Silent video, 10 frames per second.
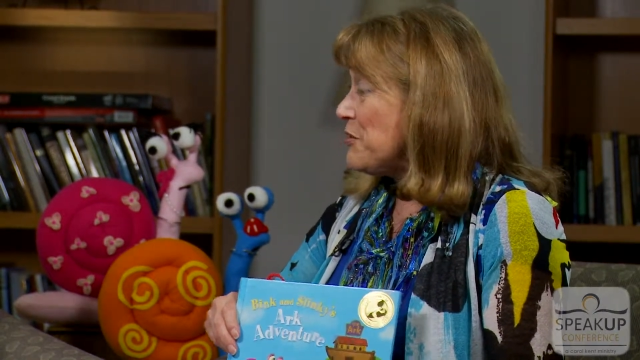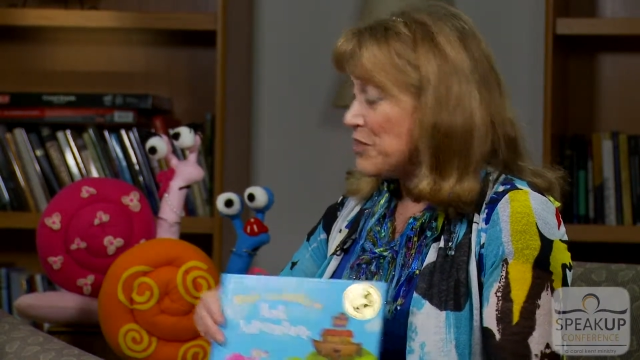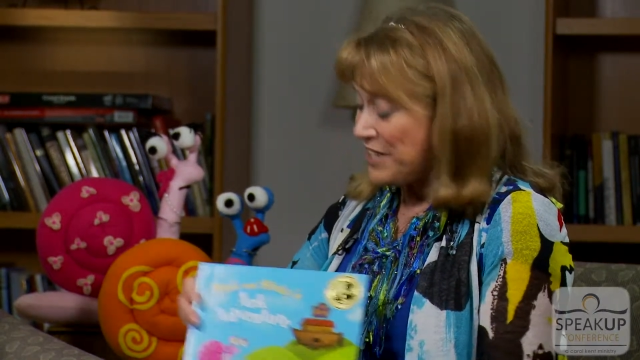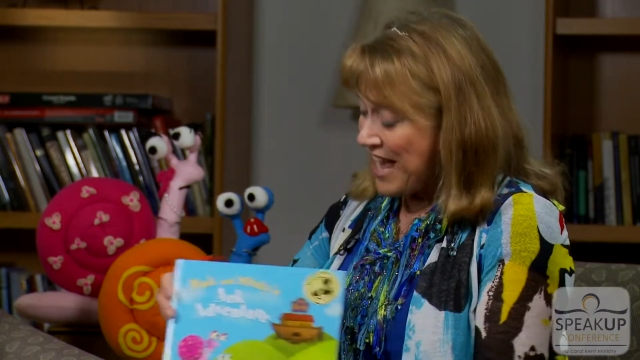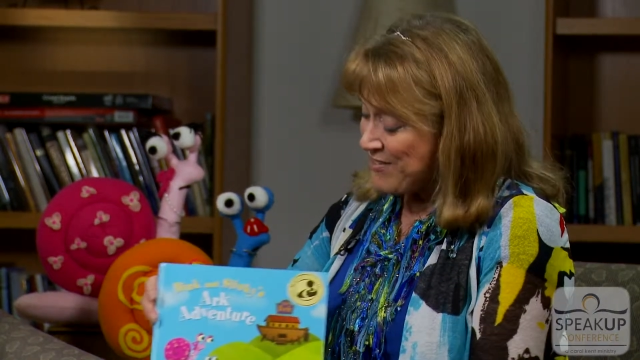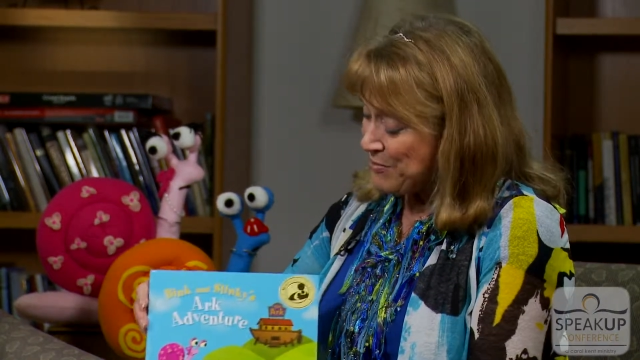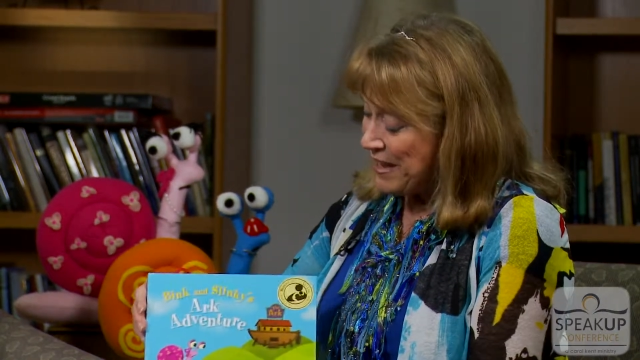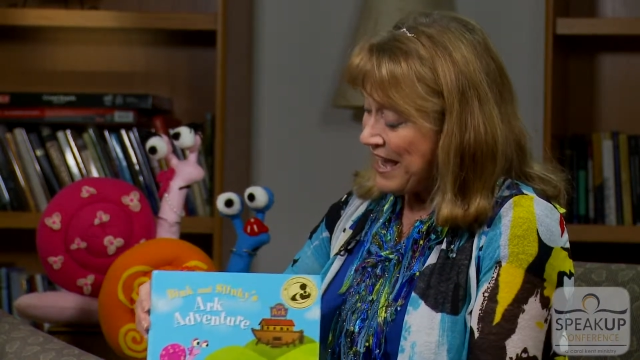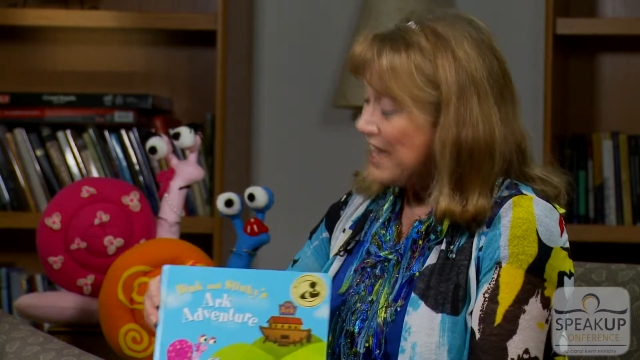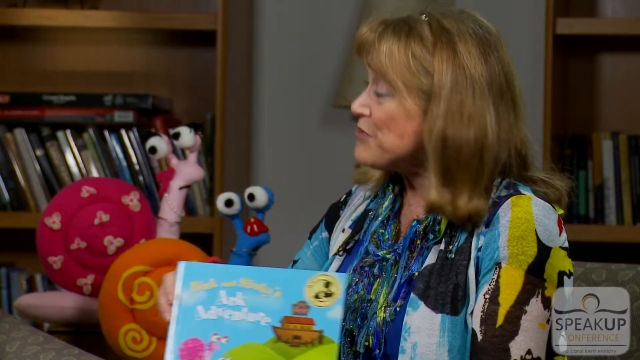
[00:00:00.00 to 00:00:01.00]
which I have in
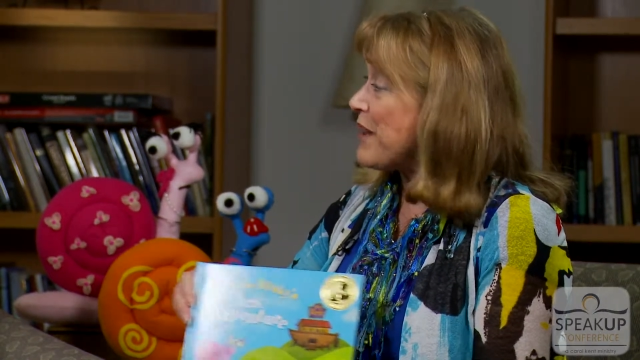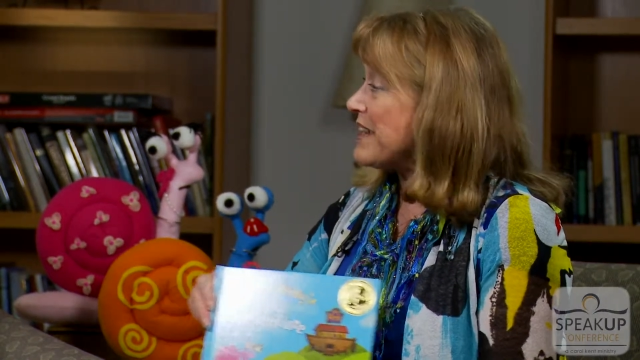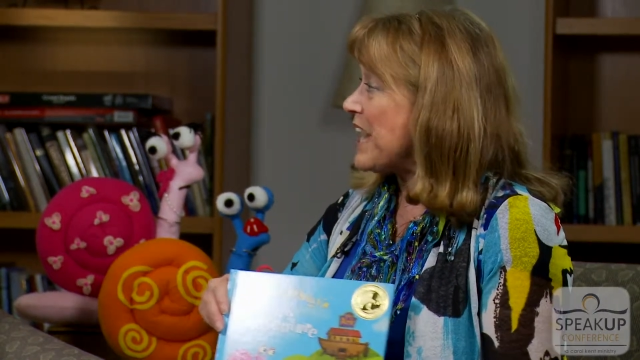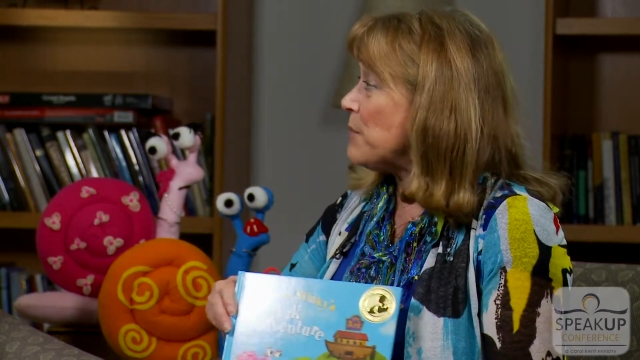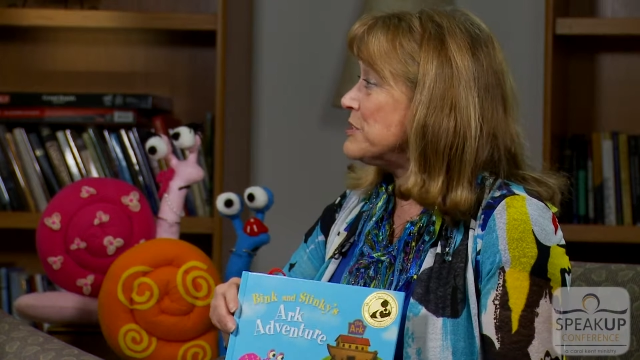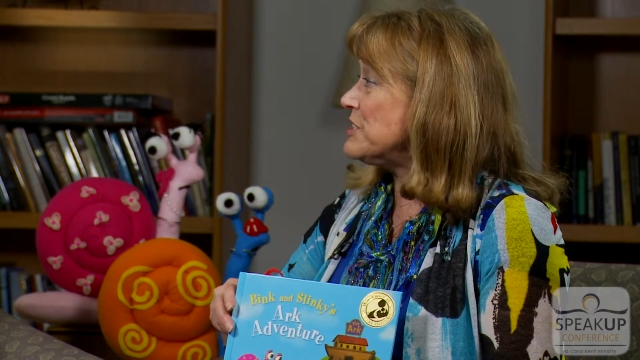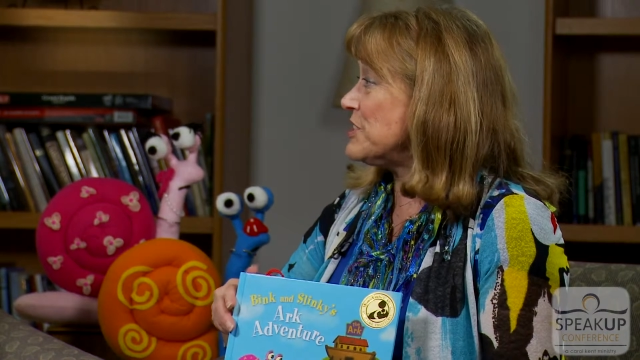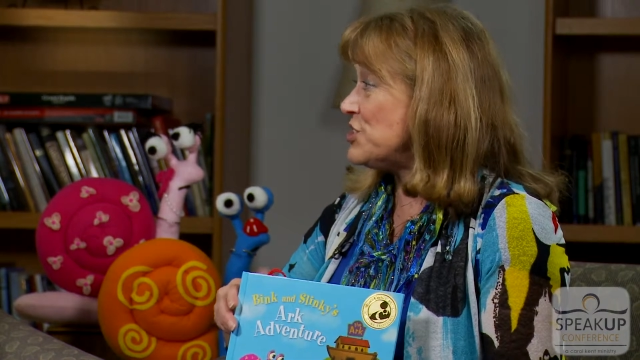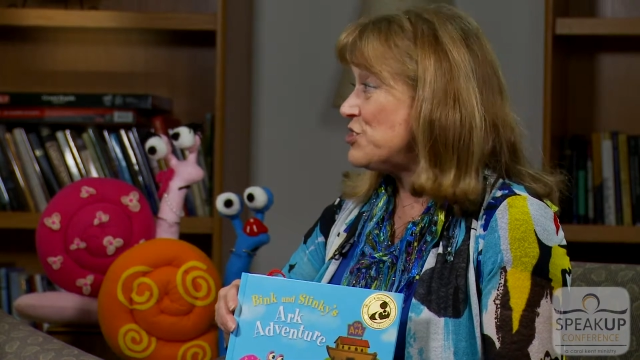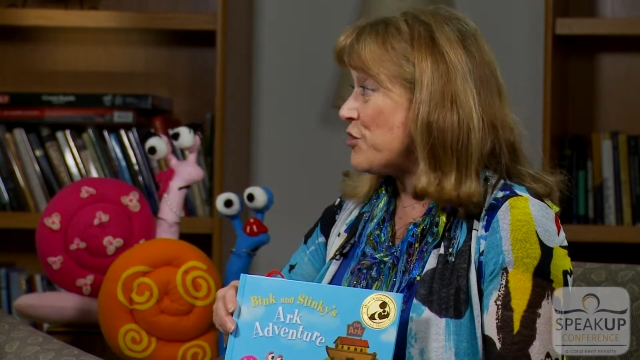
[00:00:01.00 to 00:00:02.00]
my hand right now, which is
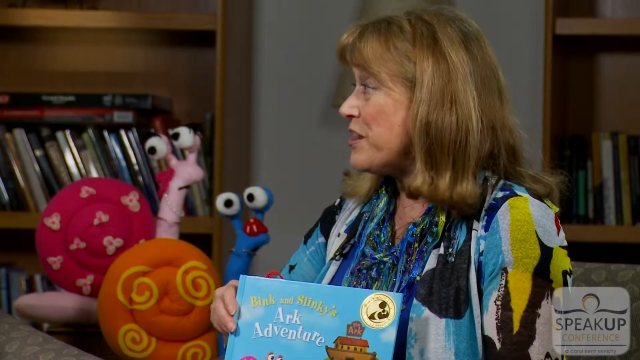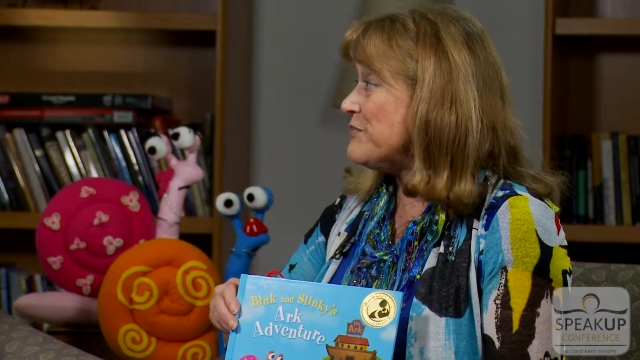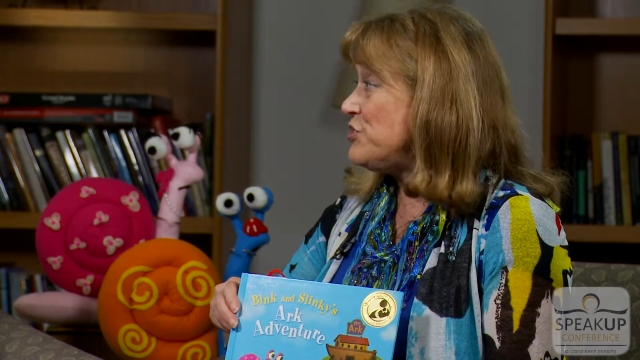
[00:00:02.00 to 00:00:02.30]
the story of